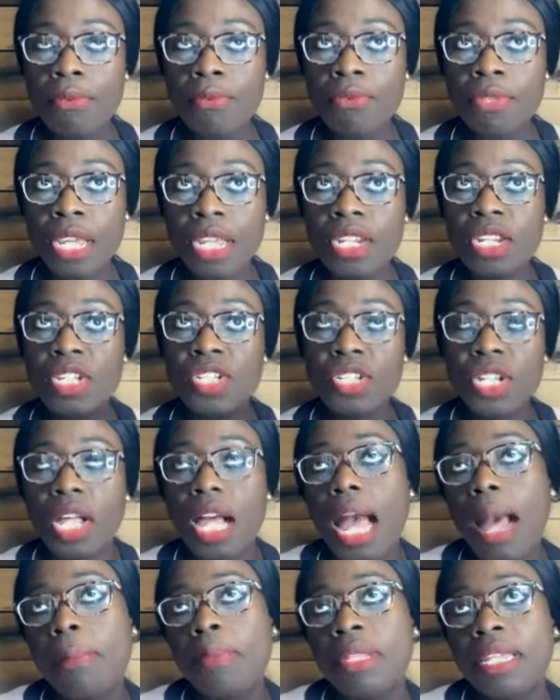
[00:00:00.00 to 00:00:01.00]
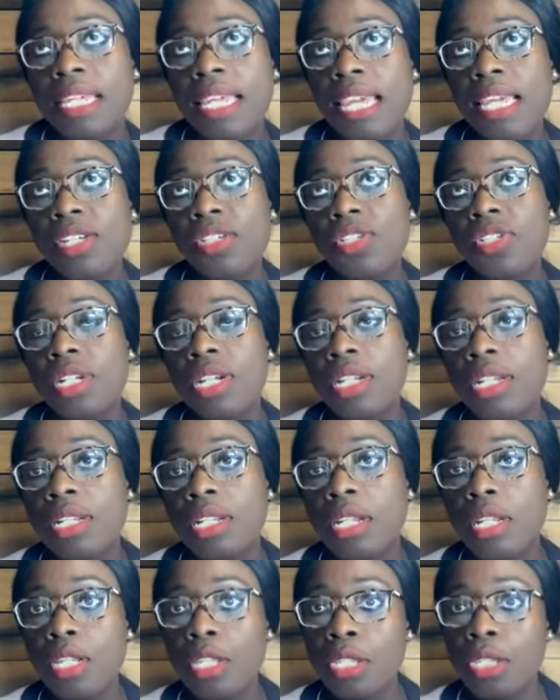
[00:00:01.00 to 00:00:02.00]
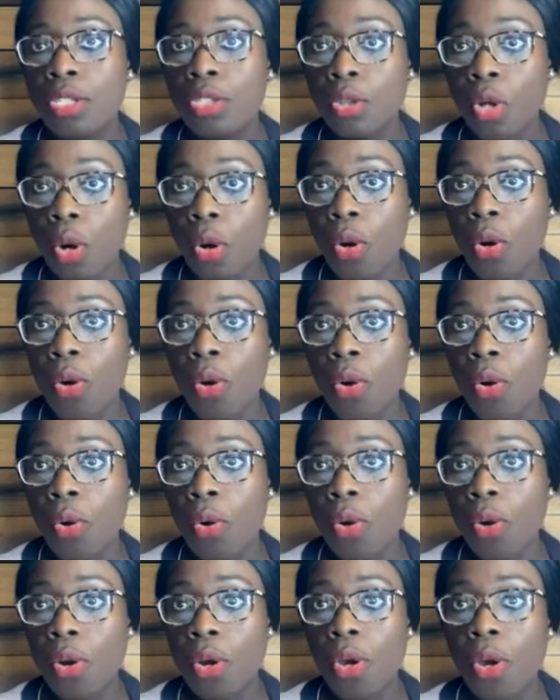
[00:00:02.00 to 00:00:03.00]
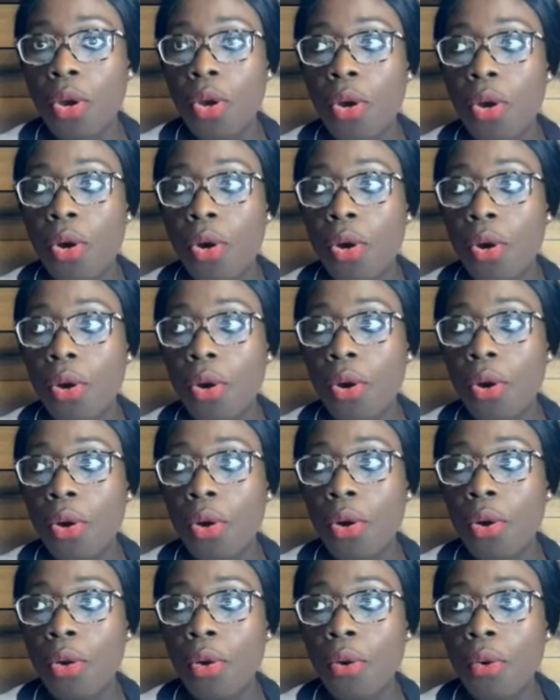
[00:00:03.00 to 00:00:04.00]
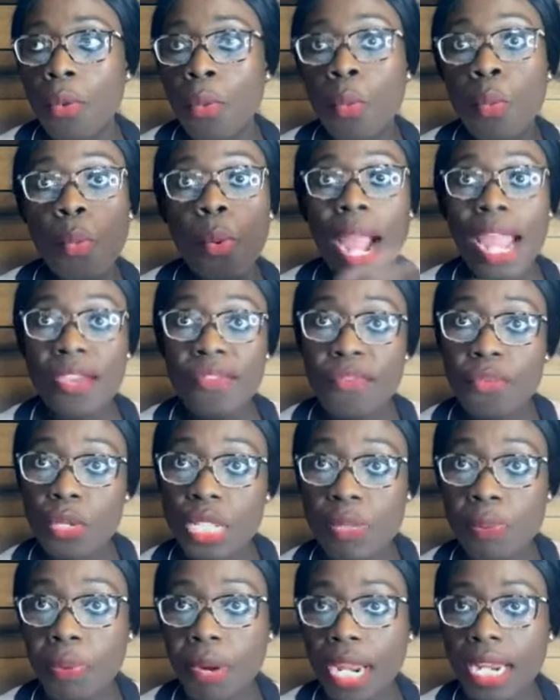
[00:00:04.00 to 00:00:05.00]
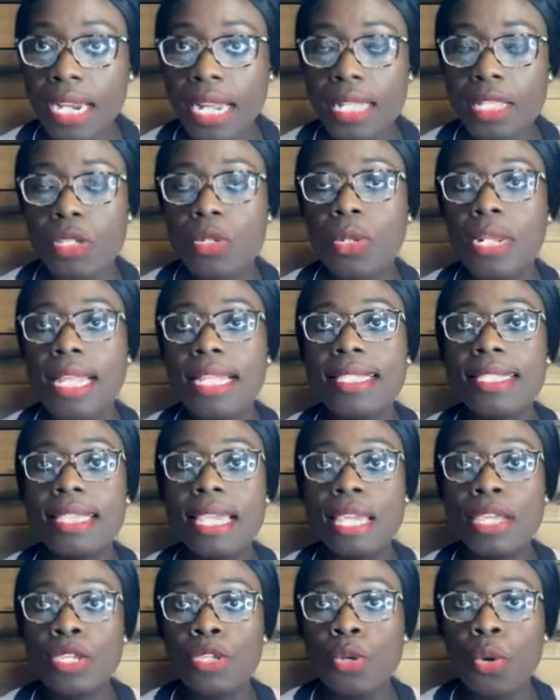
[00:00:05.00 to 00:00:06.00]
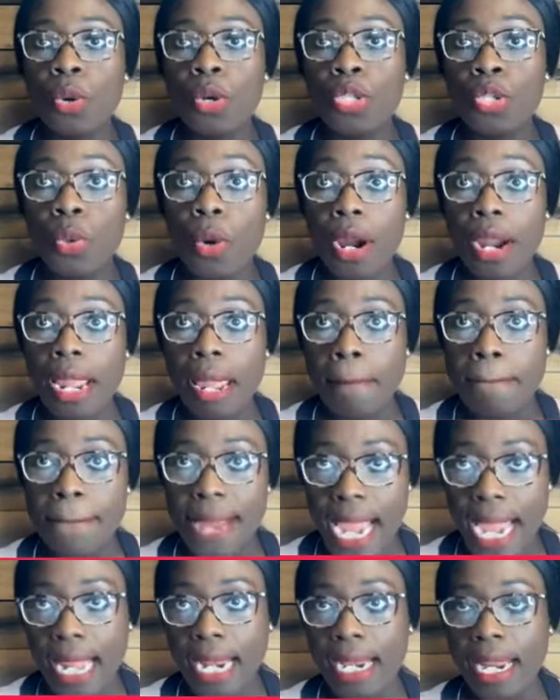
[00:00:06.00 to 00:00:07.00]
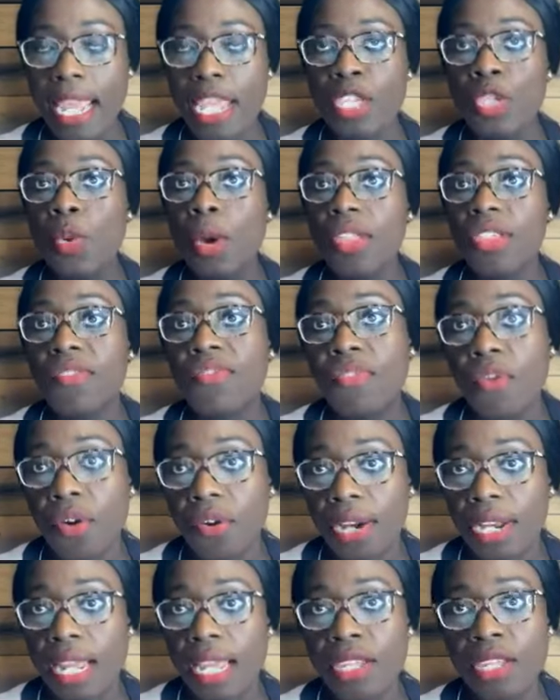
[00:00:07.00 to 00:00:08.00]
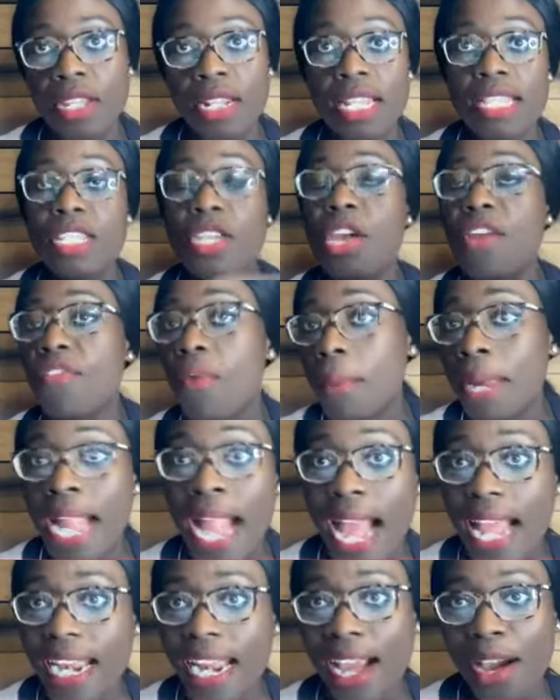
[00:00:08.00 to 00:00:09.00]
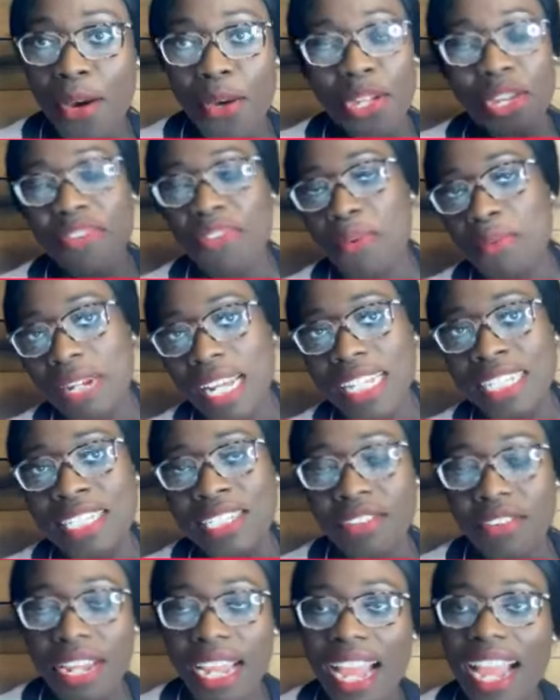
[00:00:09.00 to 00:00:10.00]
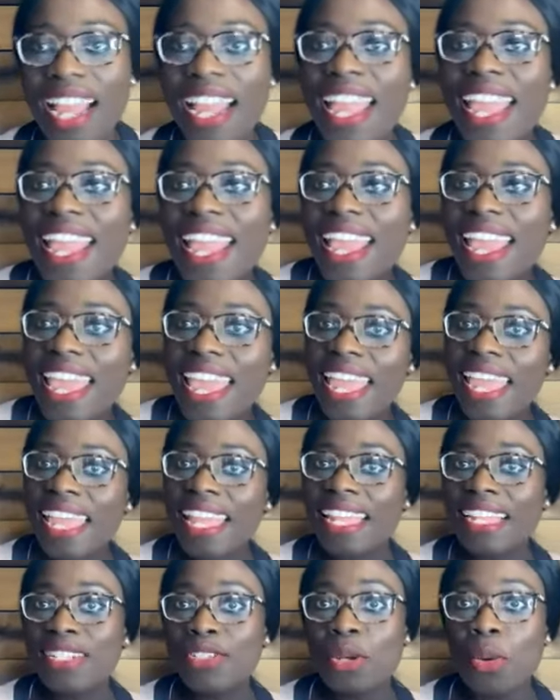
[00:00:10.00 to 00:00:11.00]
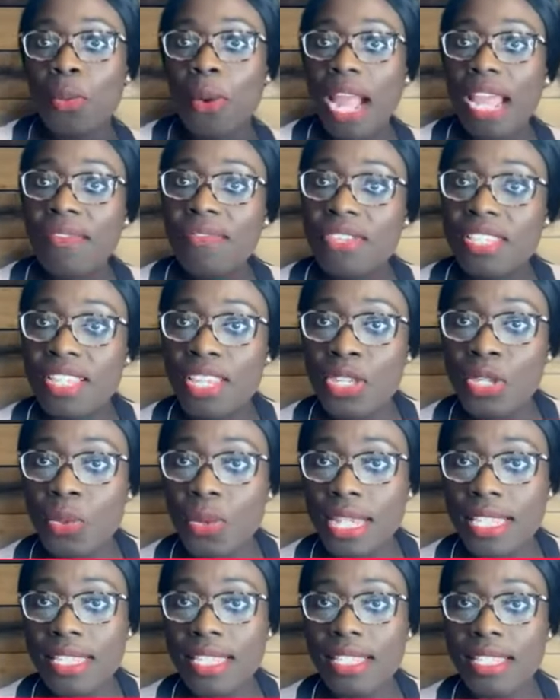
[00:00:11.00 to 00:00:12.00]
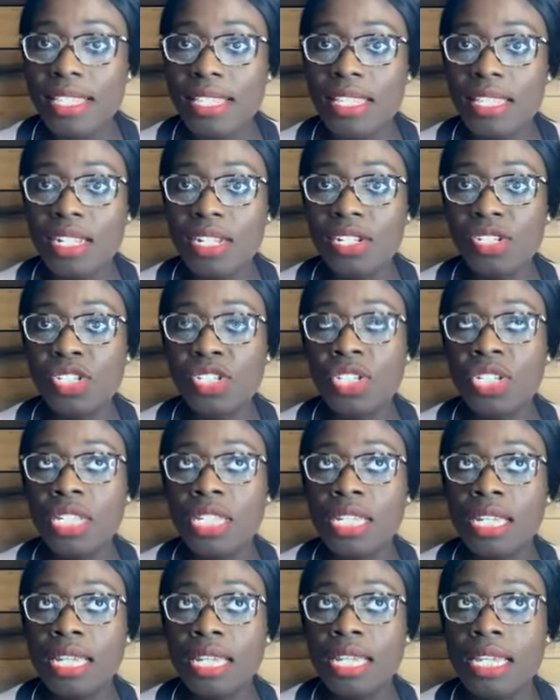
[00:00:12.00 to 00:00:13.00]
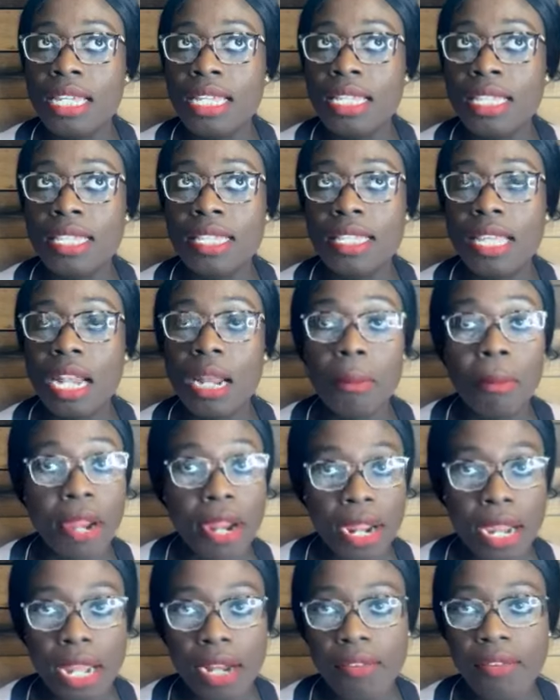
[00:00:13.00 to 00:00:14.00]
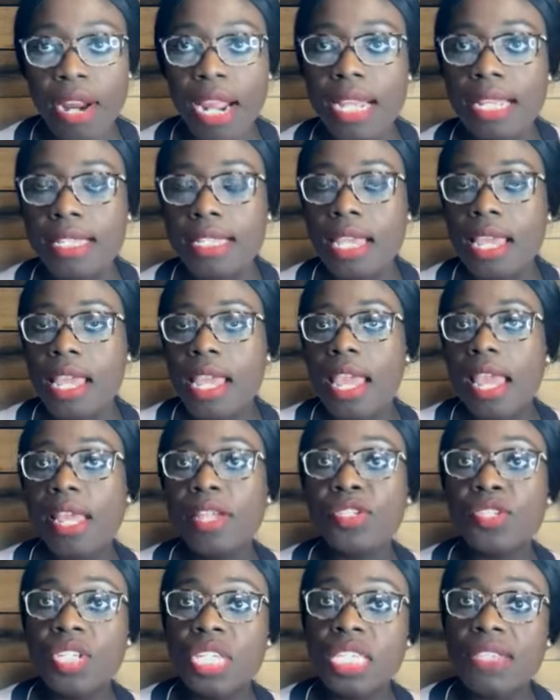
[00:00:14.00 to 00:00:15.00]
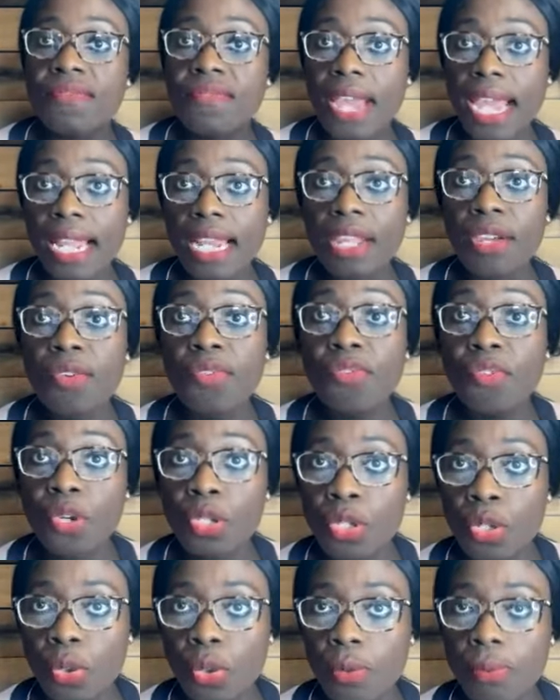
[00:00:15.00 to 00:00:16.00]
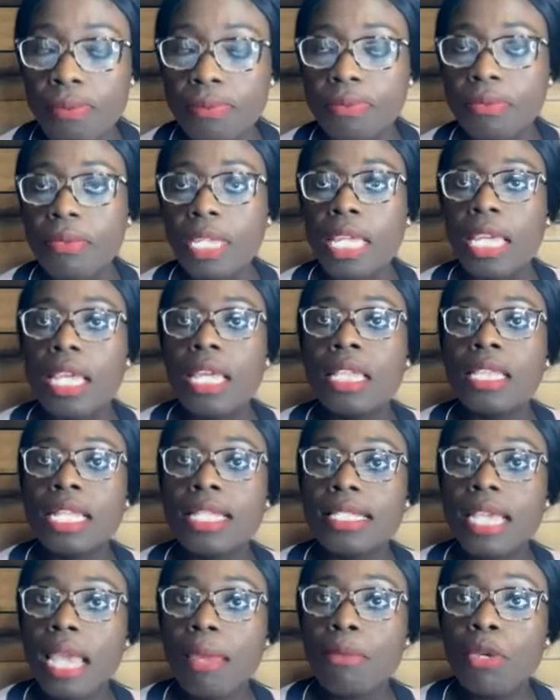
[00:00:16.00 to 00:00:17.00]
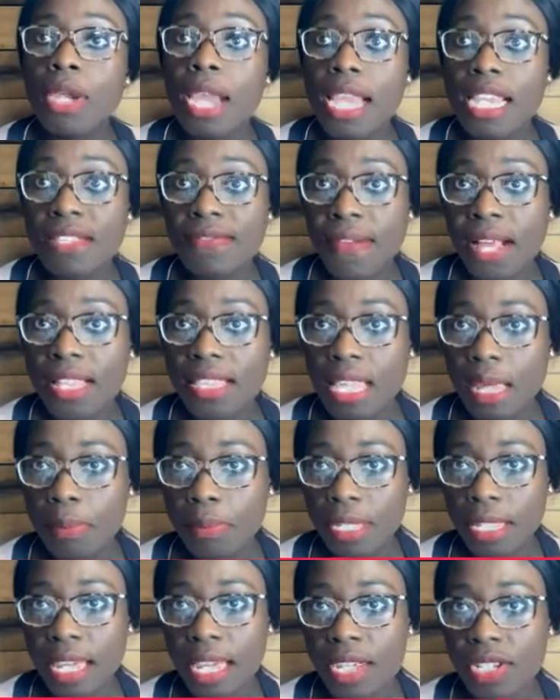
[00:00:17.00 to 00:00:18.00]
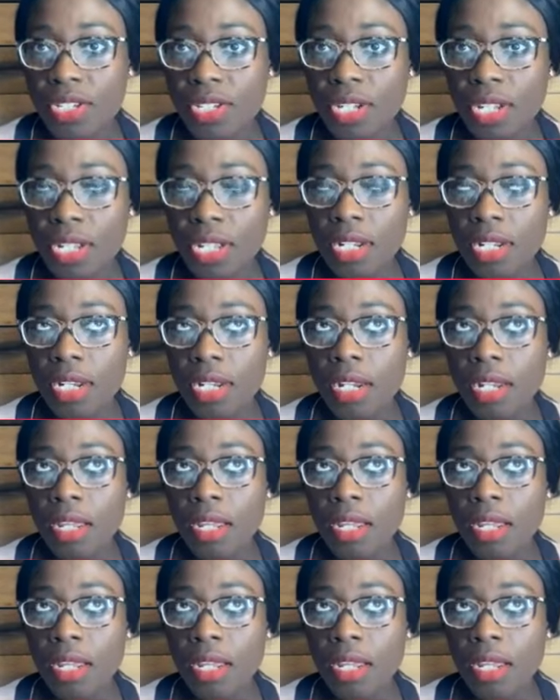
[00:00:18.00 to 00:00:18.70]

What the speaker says: initial application, your wife was pregnant. So let's say you are a man and you are the foreigner. Let's say you're from Ghana or you're from Nigeria and your wife is a U.S. citizen. She is an American, right? And she's filing for you. The time you guys filed the application,